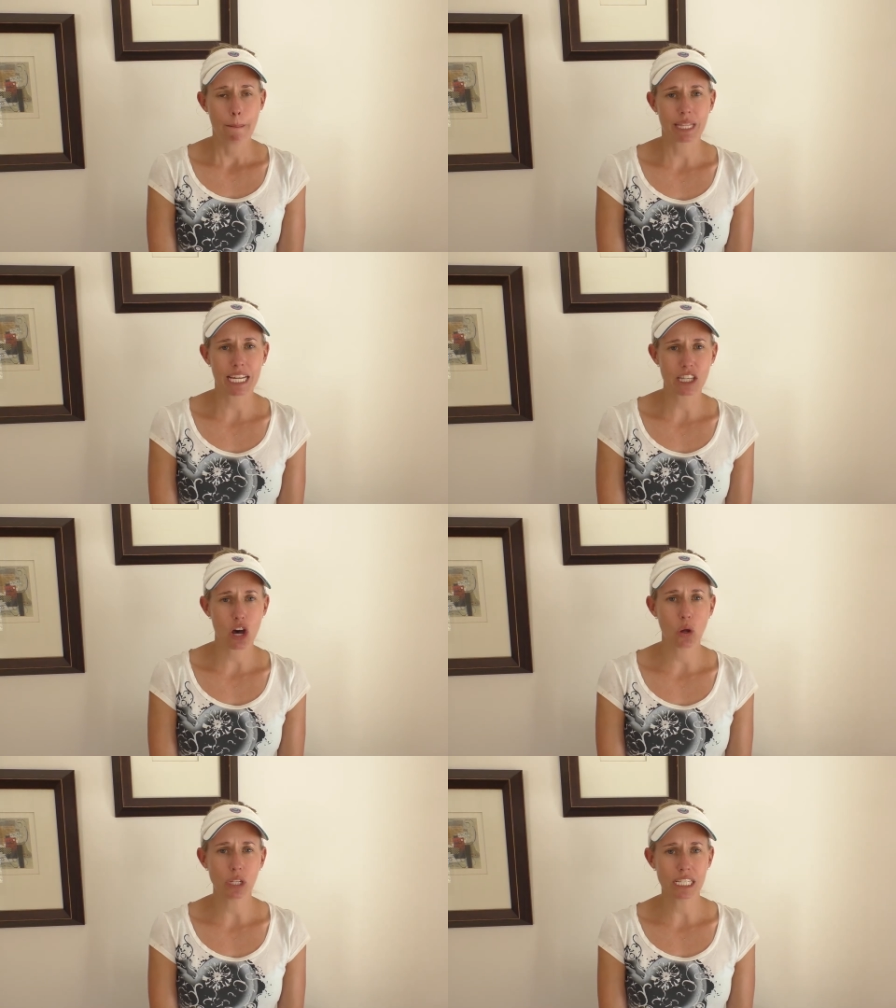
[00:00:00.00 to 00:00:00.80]
but that's the
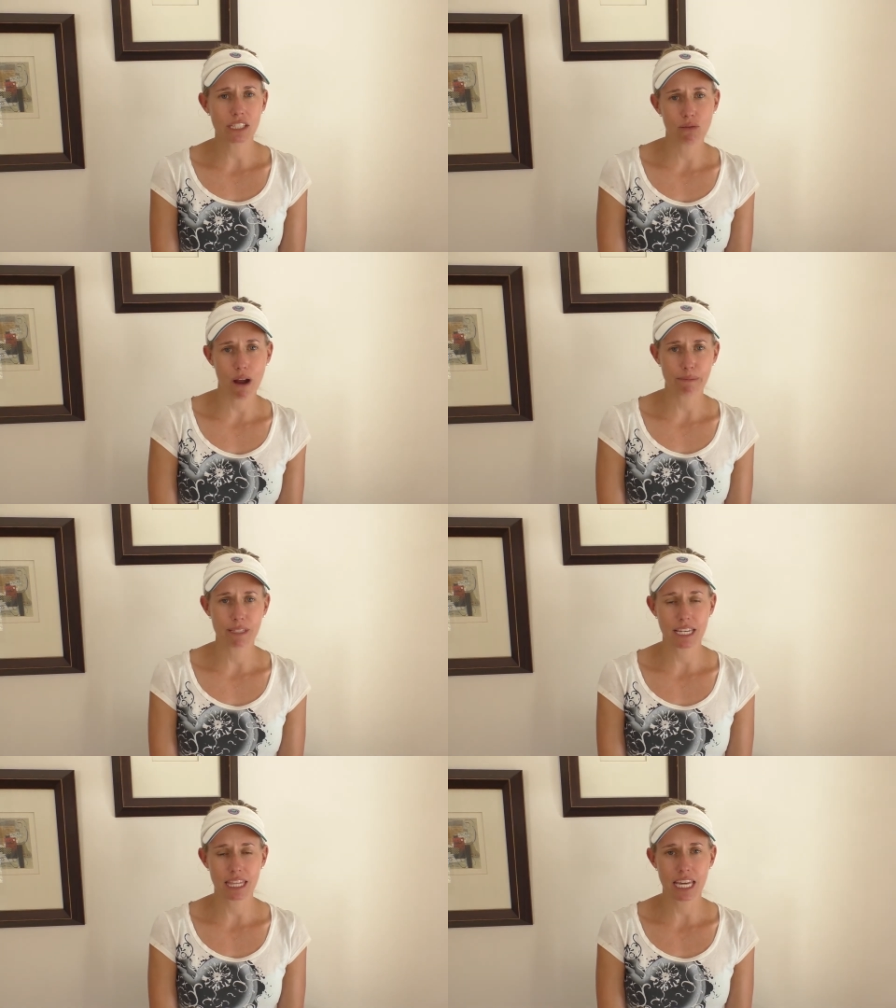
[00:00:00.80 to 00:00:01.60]
whole
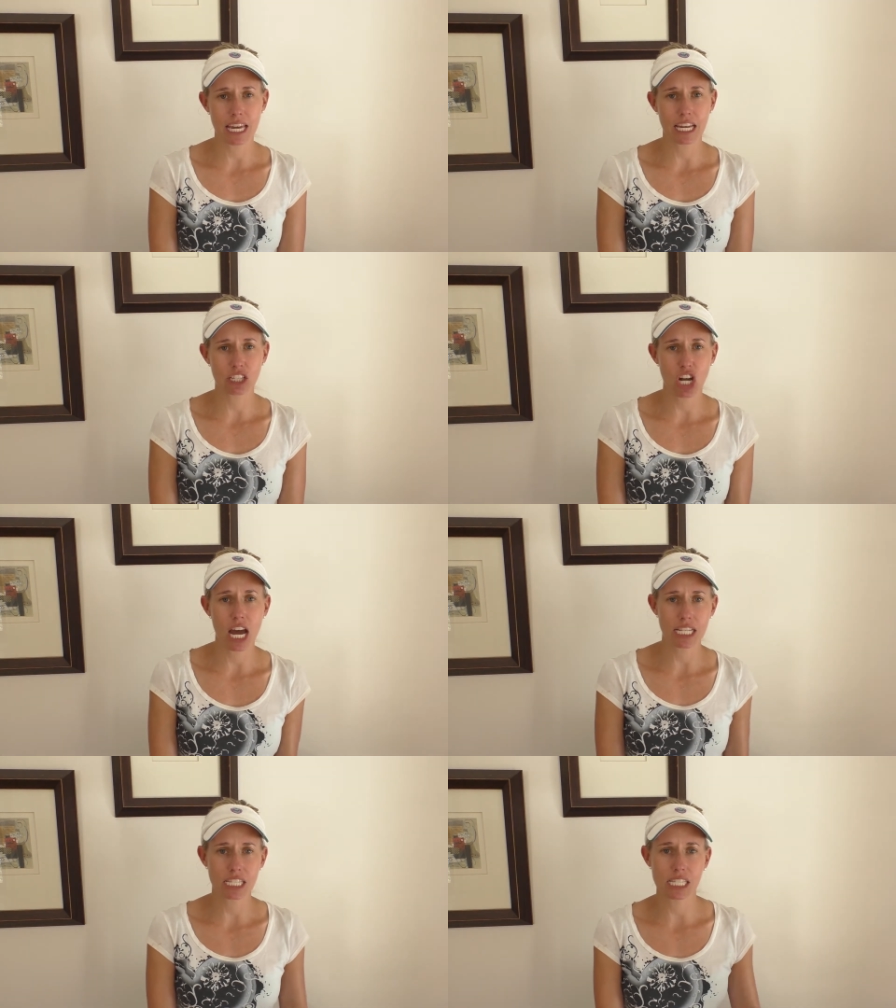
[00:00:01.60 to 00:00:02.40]
interrupting thing and
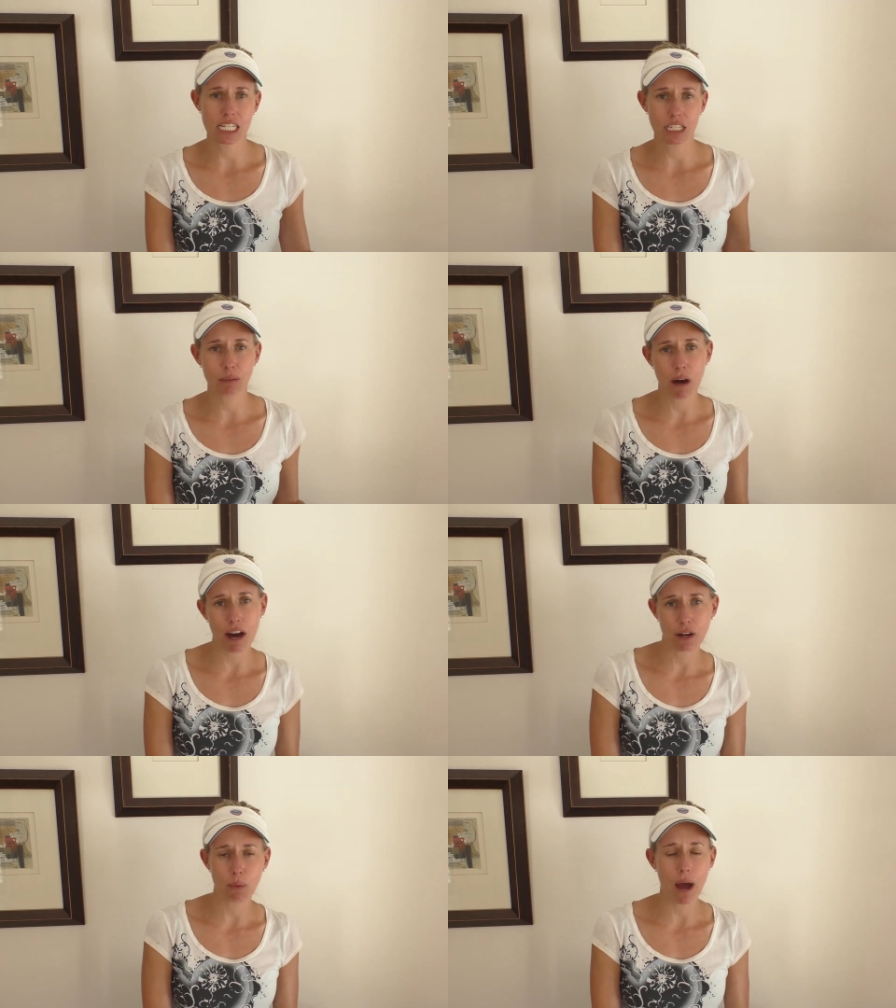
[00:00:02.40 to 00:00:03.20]
trying to steal
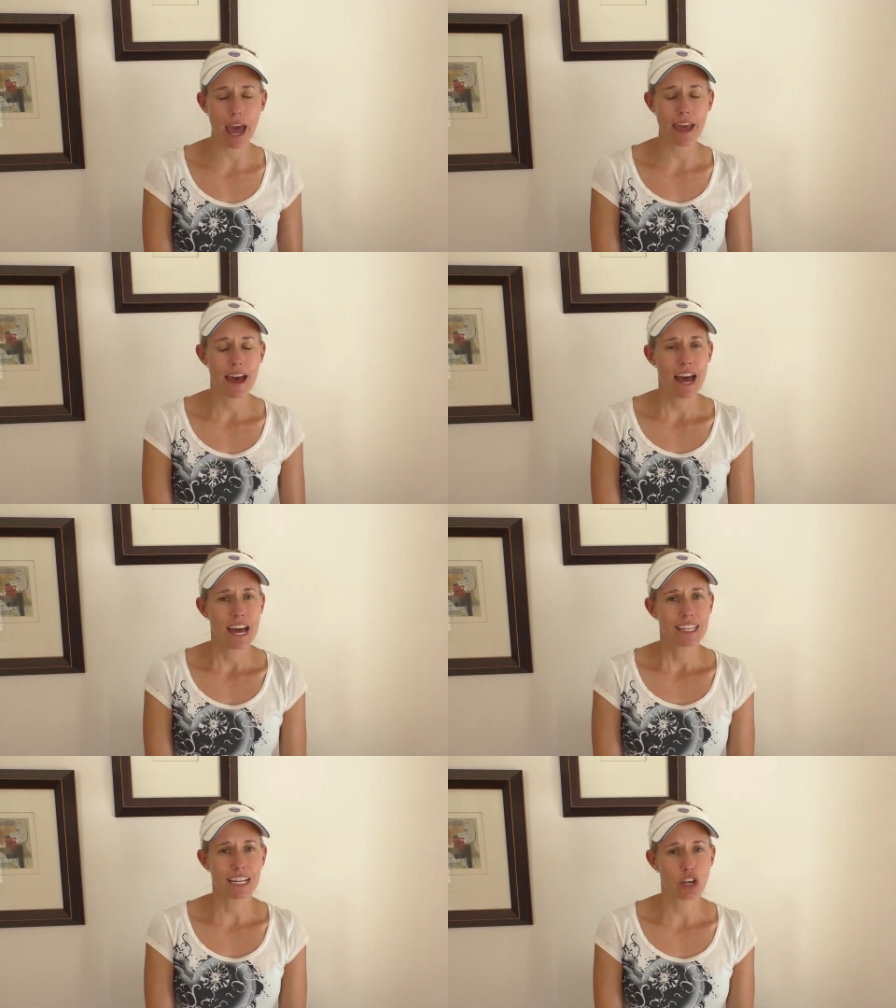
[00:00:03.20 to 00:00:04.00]
Mark away.
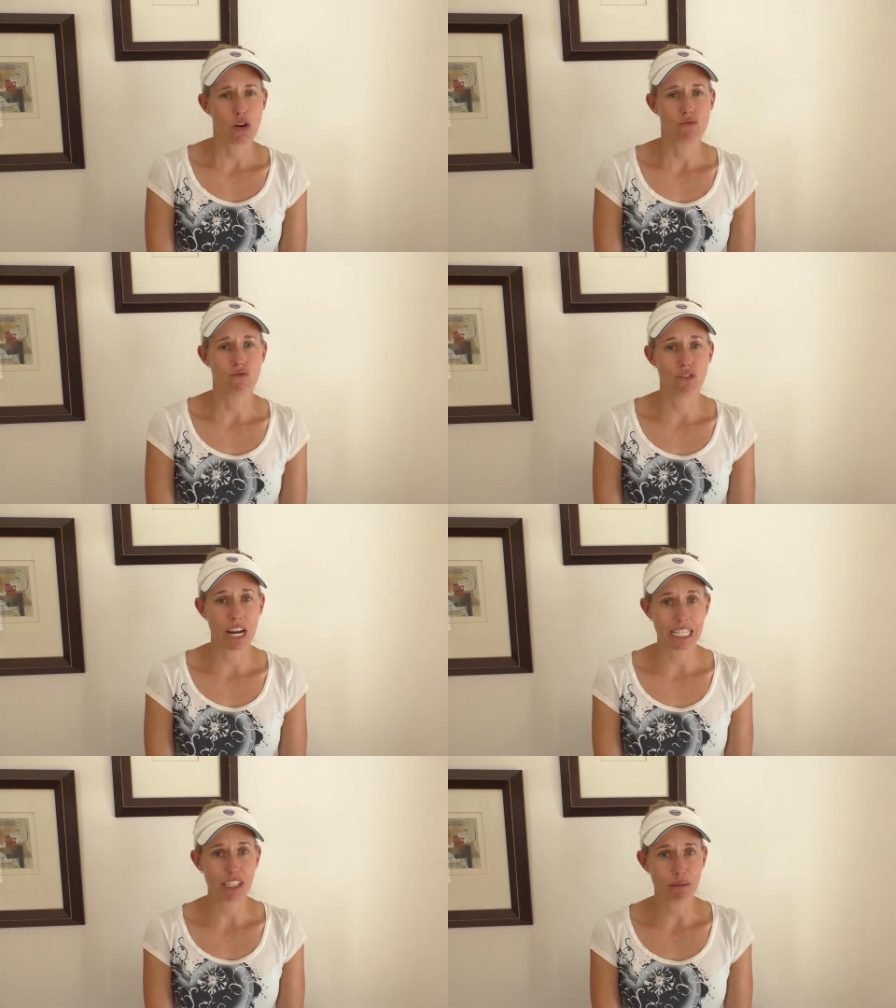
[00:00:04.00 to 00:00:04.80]
That's
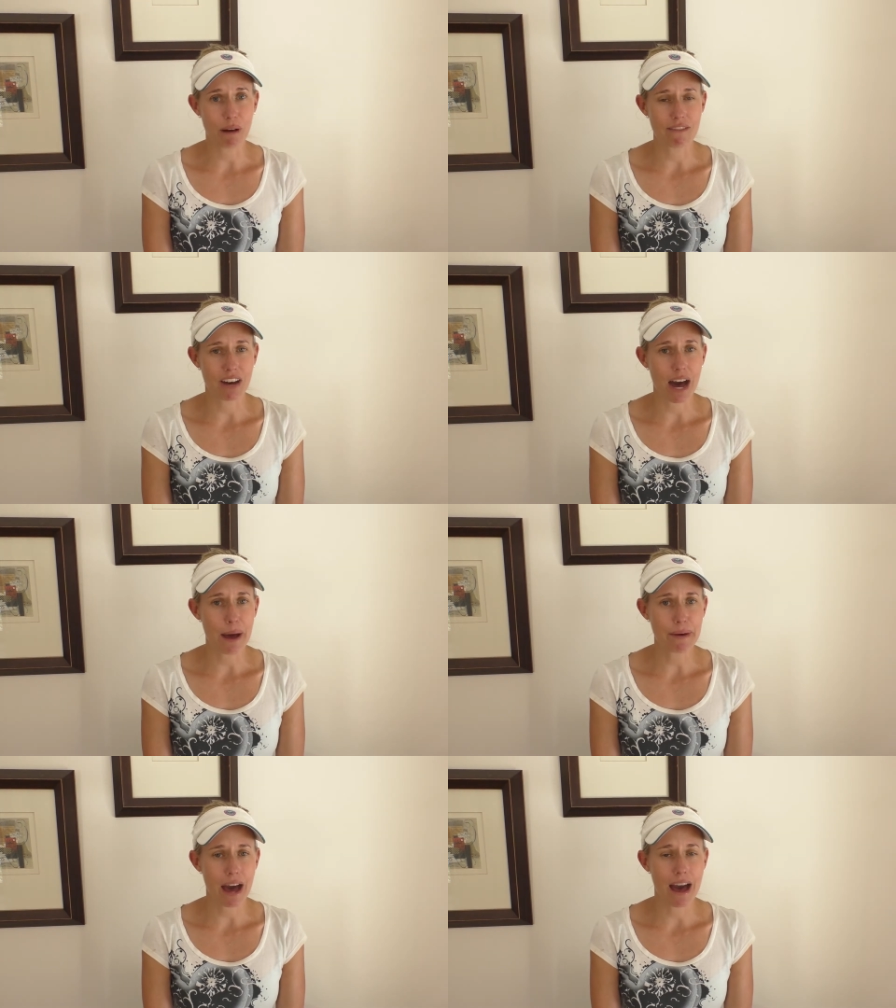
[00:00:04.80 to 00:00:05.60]
really not my vibe.